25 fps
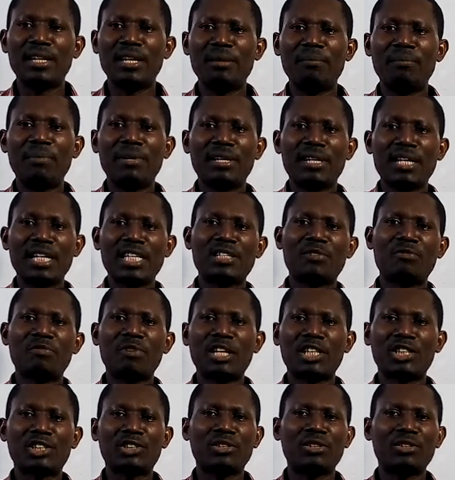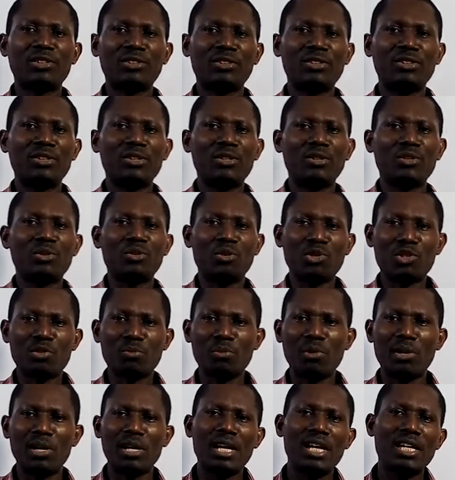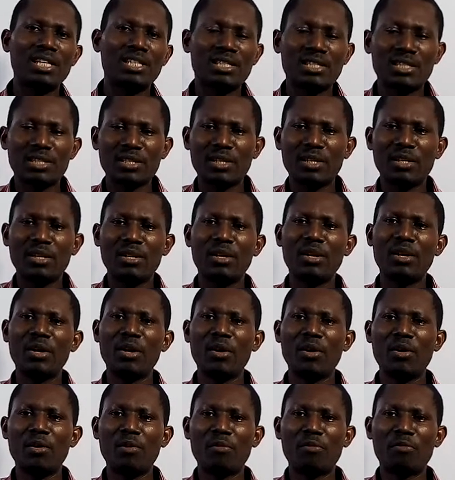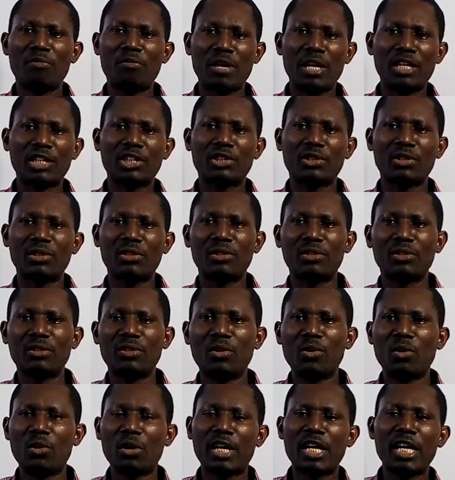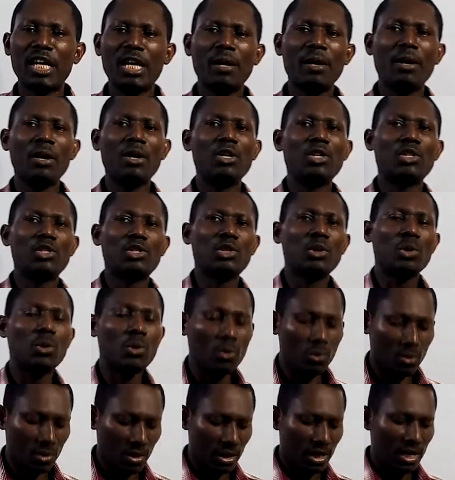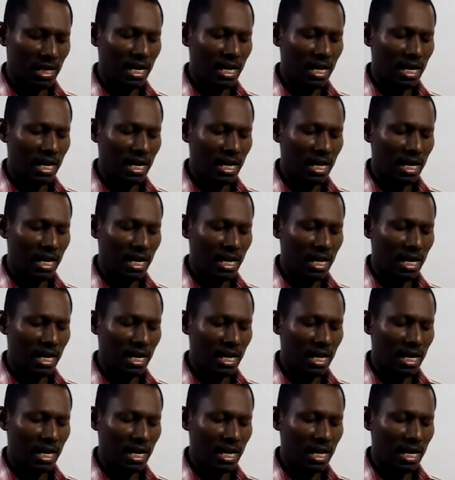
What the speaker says: biggest fraction to smallest fraction. Okay, so